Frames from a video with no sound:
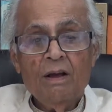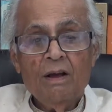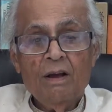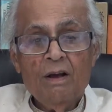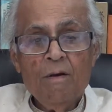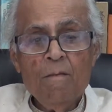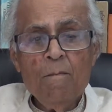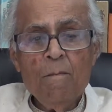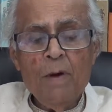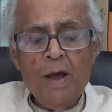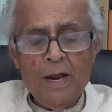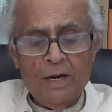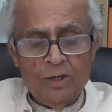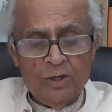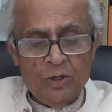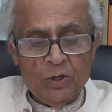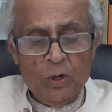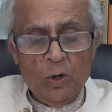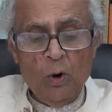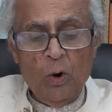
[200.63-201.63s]

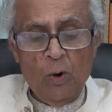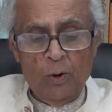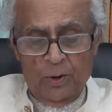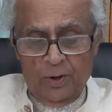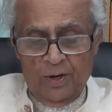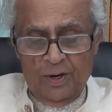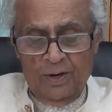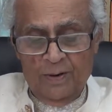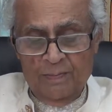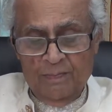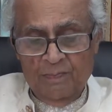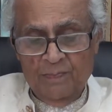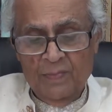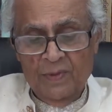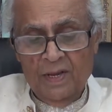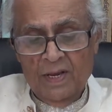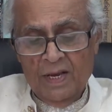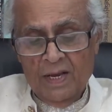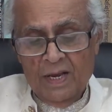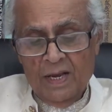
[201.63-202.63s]
Immense growth.
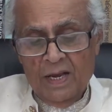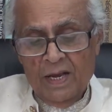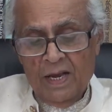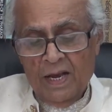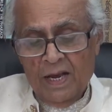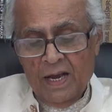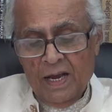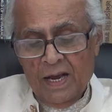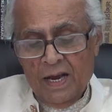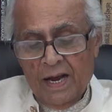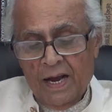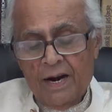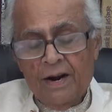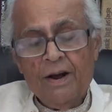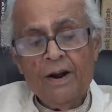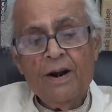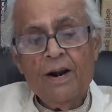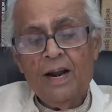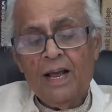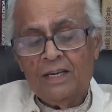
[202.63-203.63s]
And
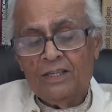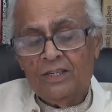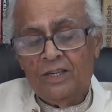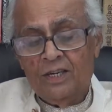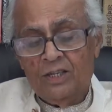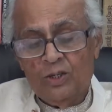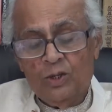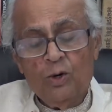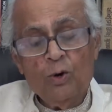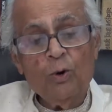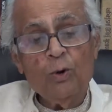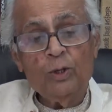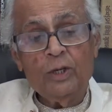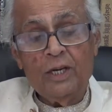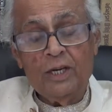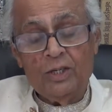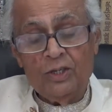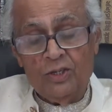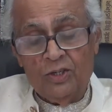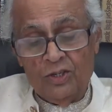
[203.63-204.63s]
unless this growth
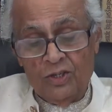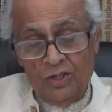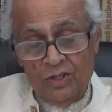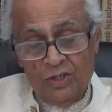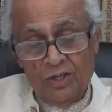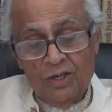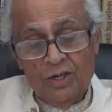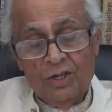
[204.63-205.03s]
is